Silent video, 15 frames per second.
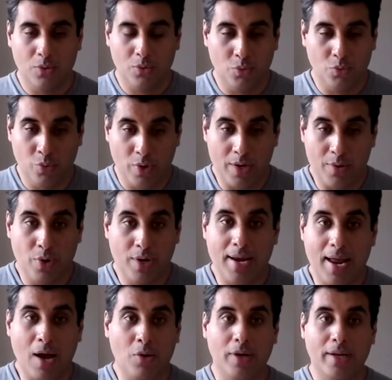we're
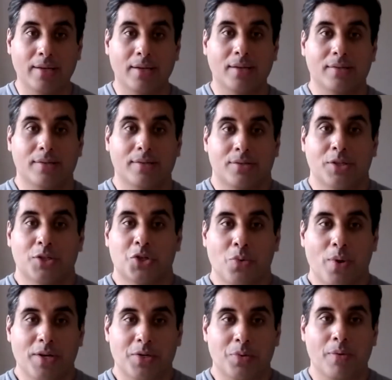now in a
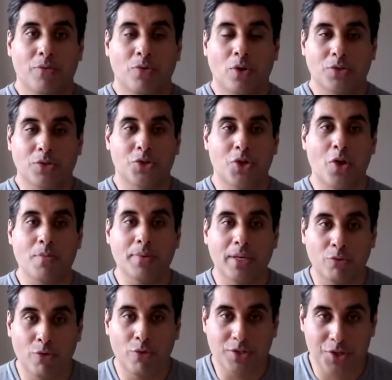situation where we've got so many
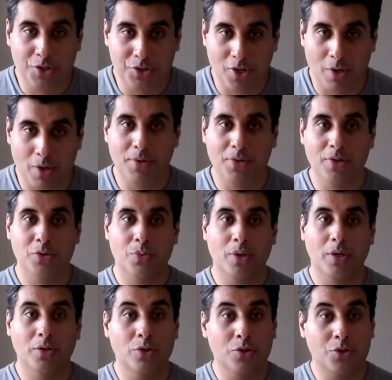riches, so many things we
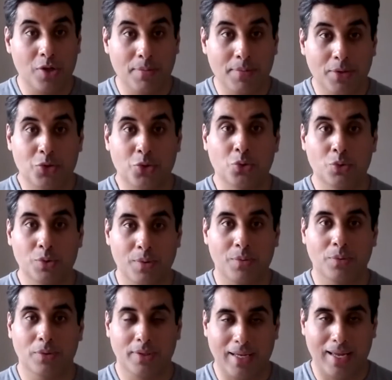can do, so many tools we
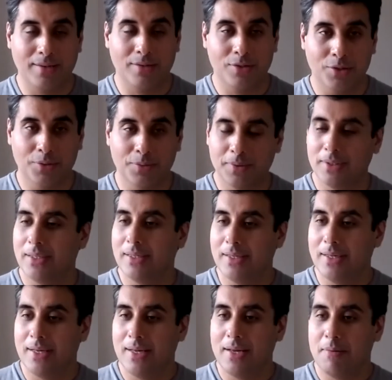can do,
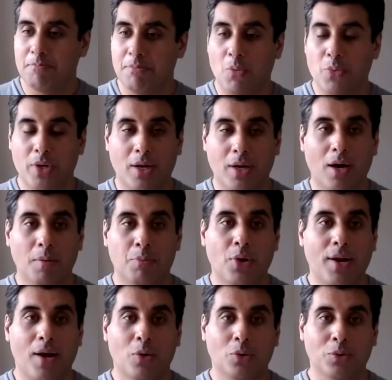but we can't put
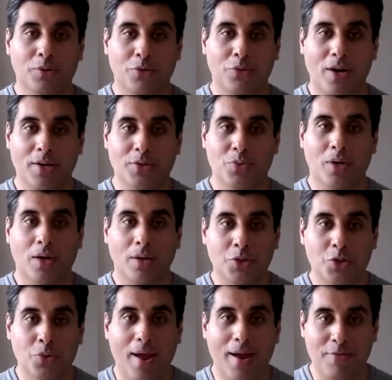out all the fires, we can't
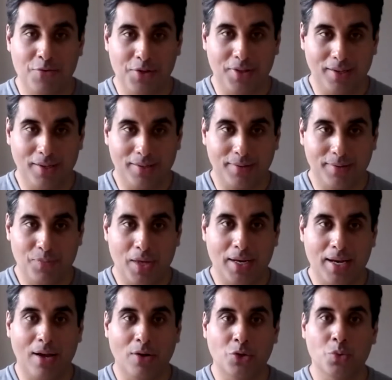do everything. And
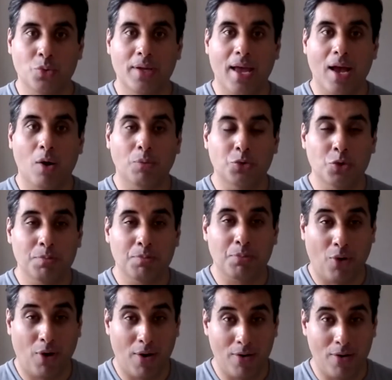how do we help to
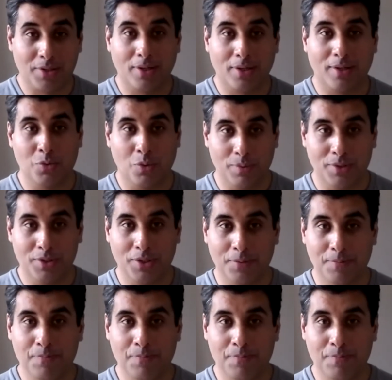prioritize what we do?